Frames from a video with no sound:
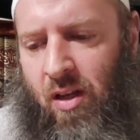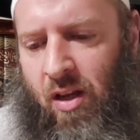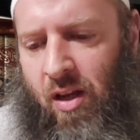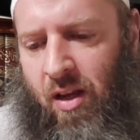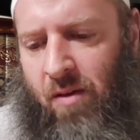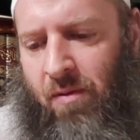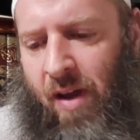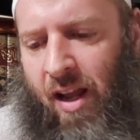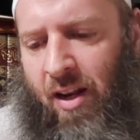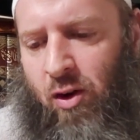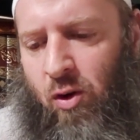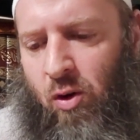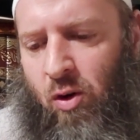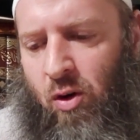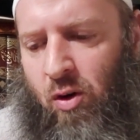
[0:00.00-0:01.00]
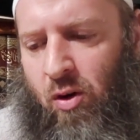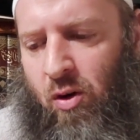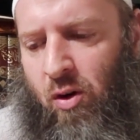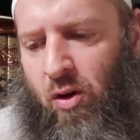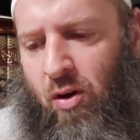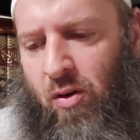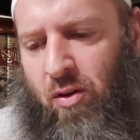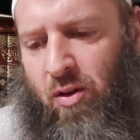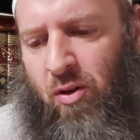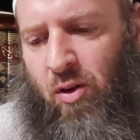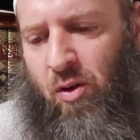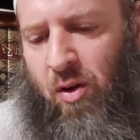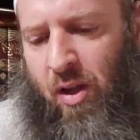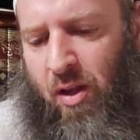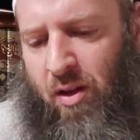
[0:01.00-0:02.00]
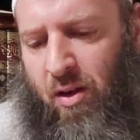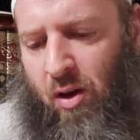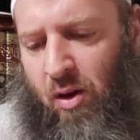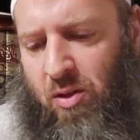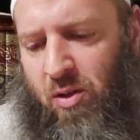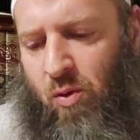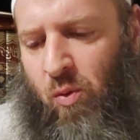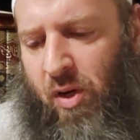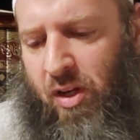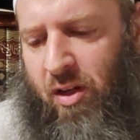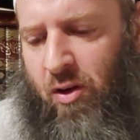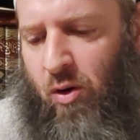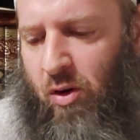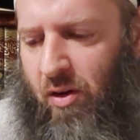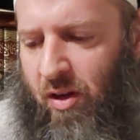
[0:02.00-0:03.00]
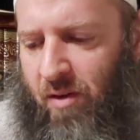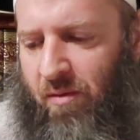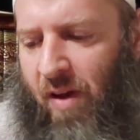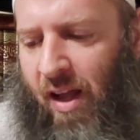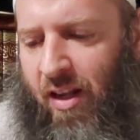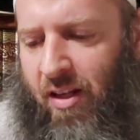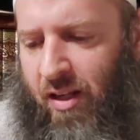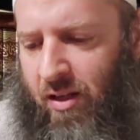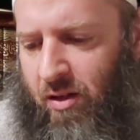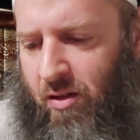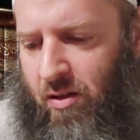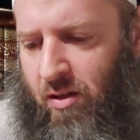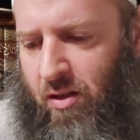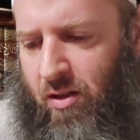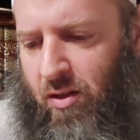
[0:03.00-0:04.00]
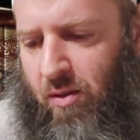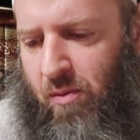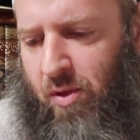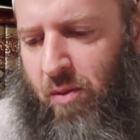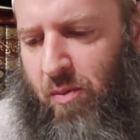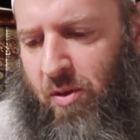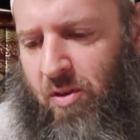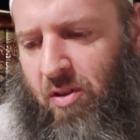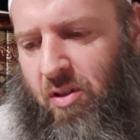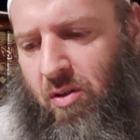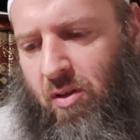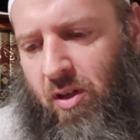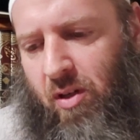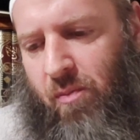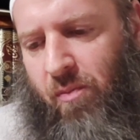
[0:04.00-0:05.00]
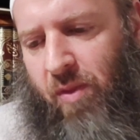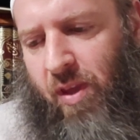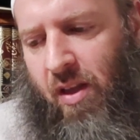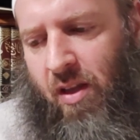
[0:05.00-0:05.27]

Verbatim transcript: uh, invalid or, or, you know, that also weaken or invalidate your, the, the person's Tawheed.